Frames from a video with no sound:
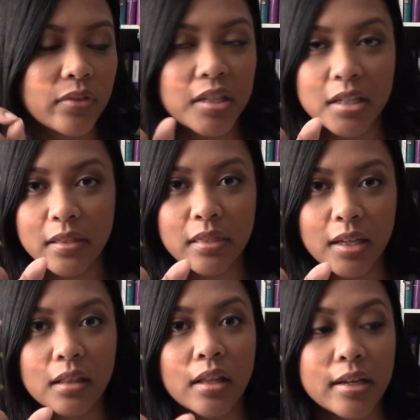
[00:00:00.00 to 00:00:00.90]
thin and
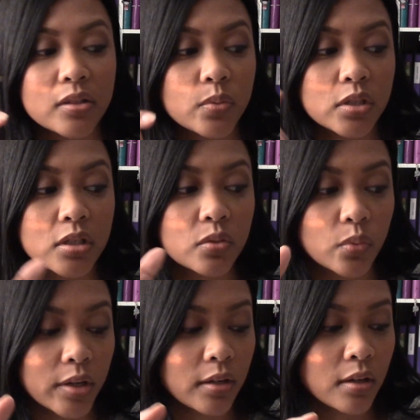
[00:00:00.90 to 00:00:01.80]
thick lines, which is
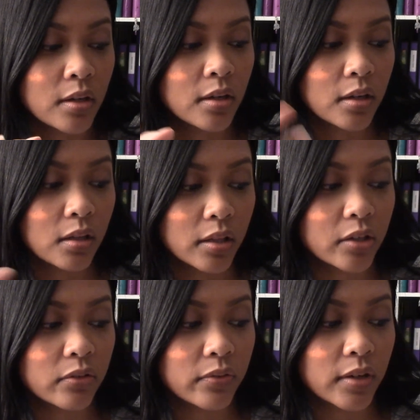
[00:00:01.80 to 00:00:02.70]
what
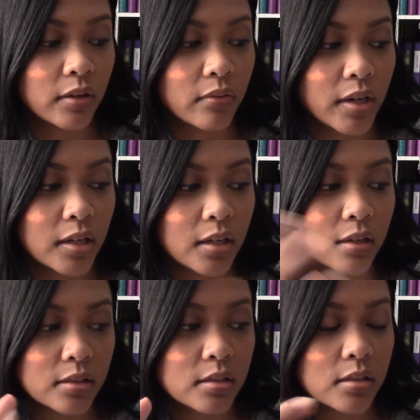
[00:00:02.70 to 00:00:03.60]
calligraphy writing
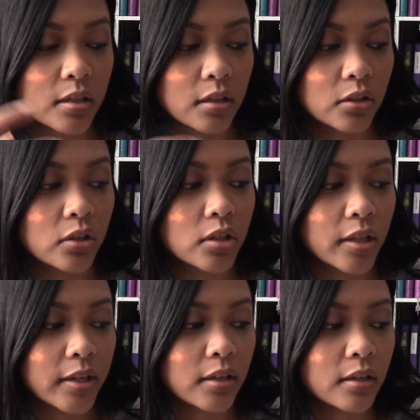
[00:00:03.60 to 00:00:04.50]
is going to look
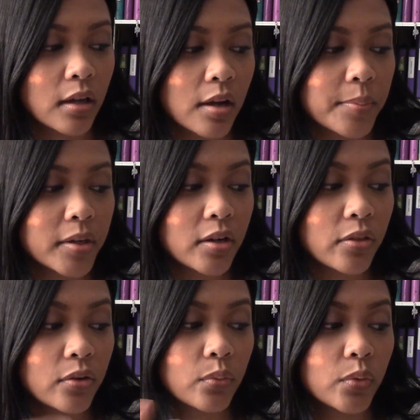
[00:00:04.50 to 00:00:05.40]
like.
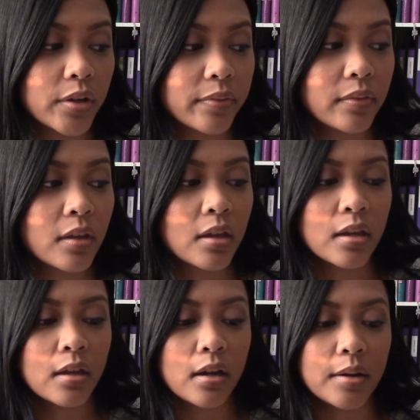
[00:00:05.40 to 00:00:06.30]
Another one
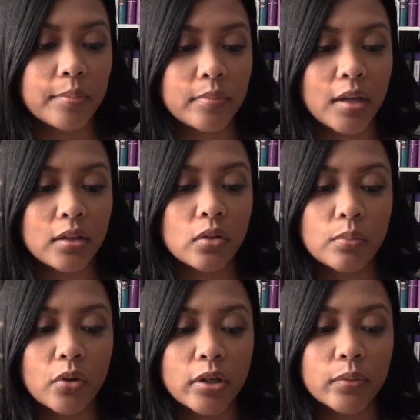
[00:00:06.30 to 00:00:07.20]
that you
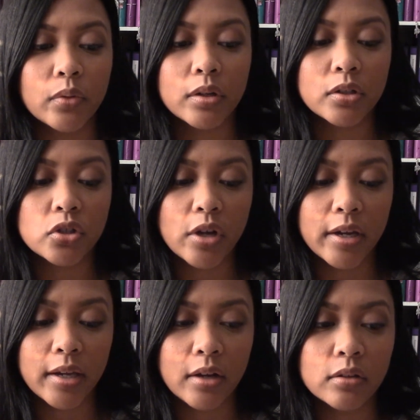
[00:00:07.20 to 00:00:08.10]
want to try
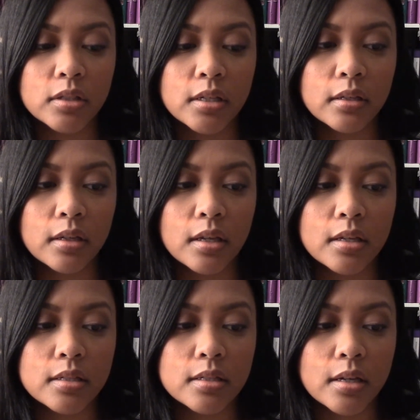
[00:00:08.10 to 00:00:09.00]
out
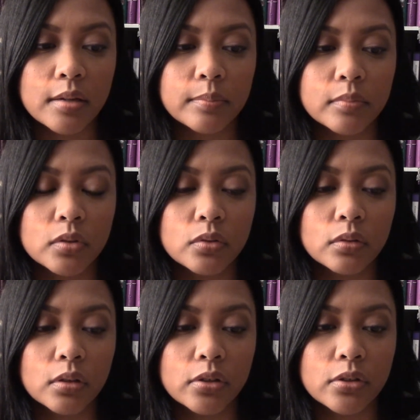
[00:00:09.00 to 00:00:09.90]
is
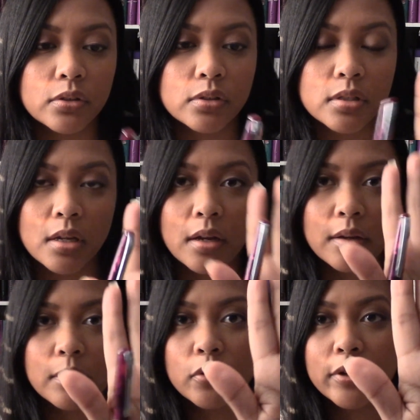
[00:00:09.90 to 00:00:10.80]
Noodler's
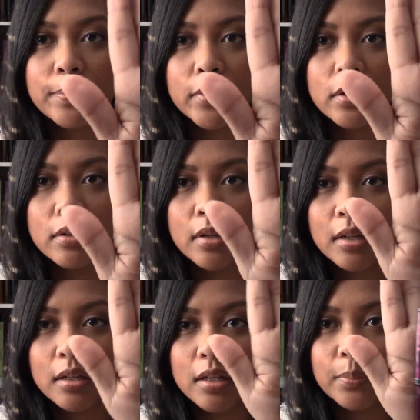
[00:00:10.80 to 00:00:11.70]
Creeper,
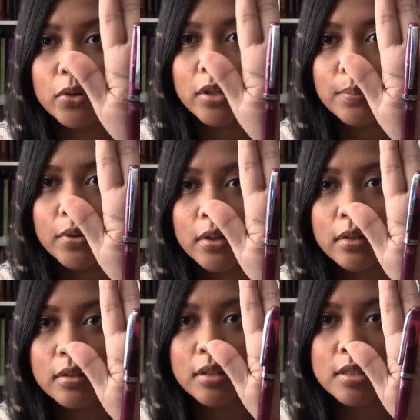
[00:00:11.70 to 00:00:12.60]
Nib Creeper.
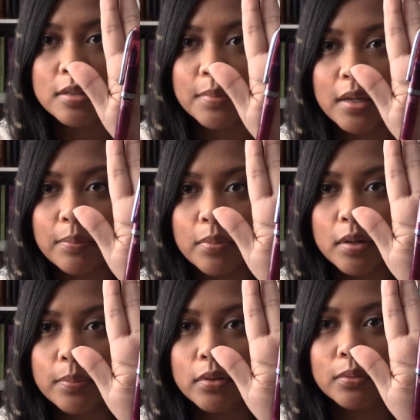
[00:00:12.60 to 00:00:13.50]
This is my
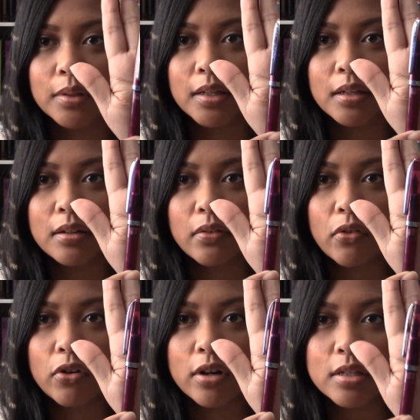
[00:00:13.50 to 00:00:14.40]
purple one, of
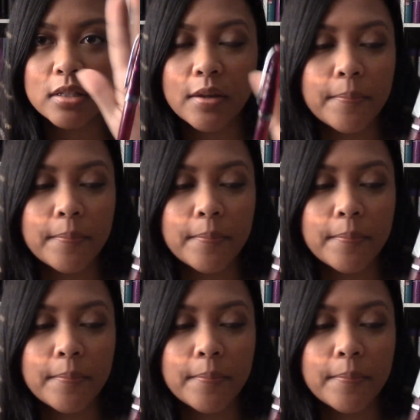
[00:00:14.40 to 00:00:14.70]
course.